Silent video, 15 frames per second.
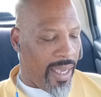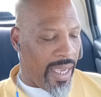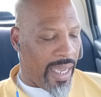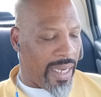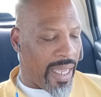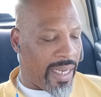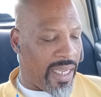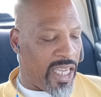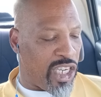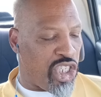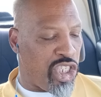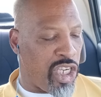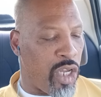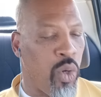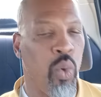
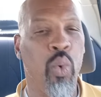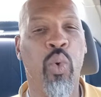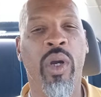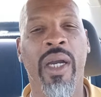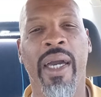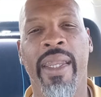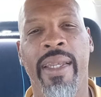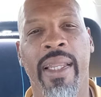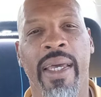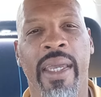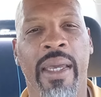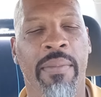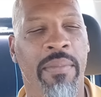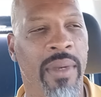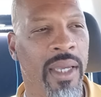
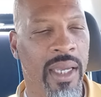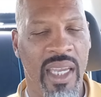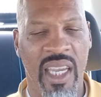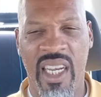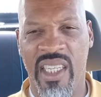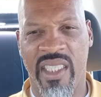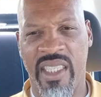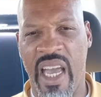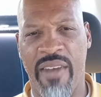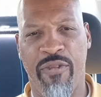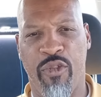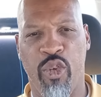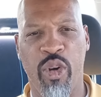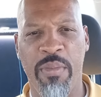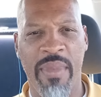It is not
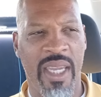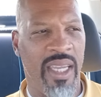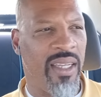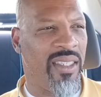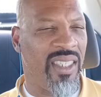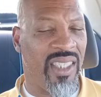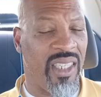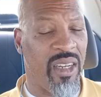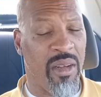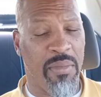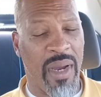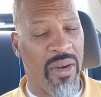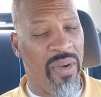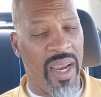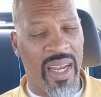for me to sit on
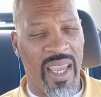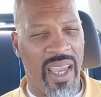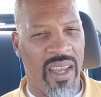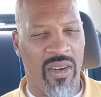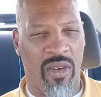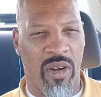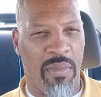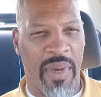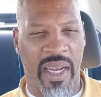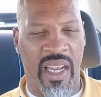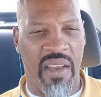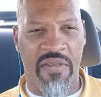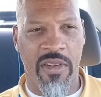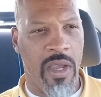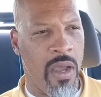my right hand or on my
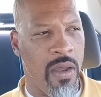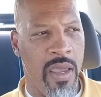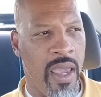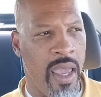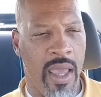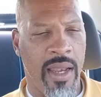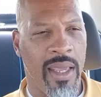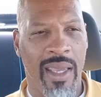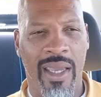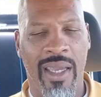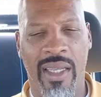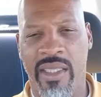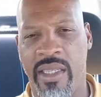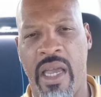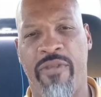left hand.
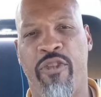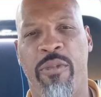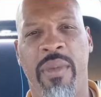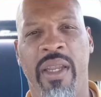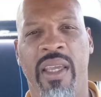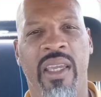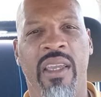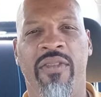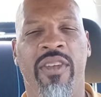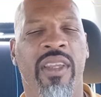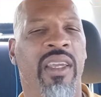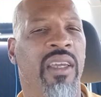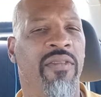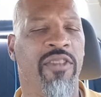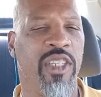It's not for me to even
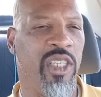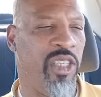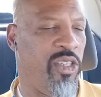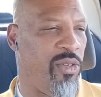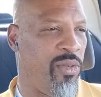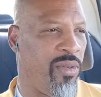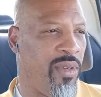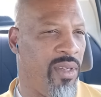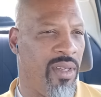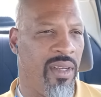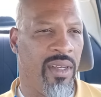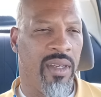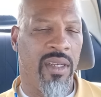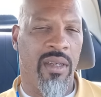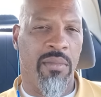give to you.
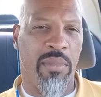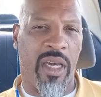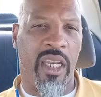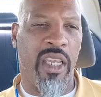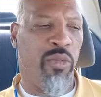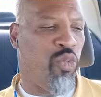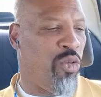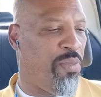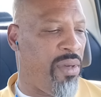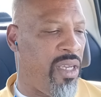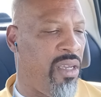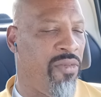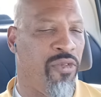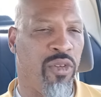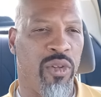But it will
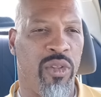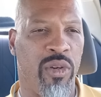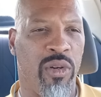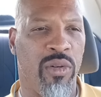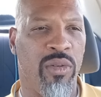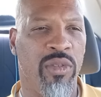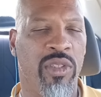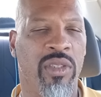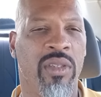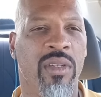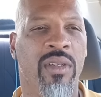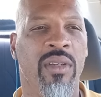be for those